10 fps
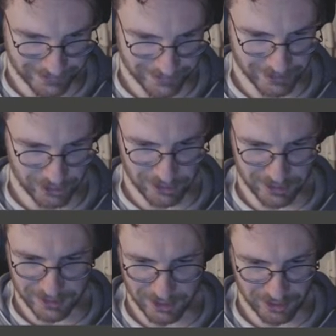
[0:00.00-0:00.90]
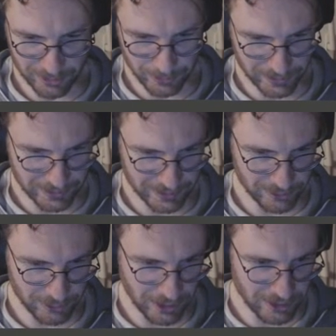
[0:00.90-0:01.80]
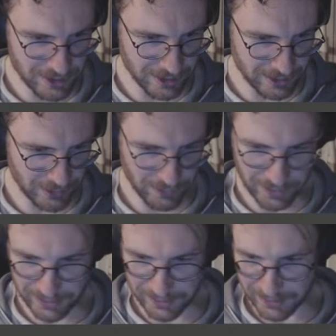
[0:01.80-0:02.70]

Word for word: I can draw a station wagon. I don't know how satisfying that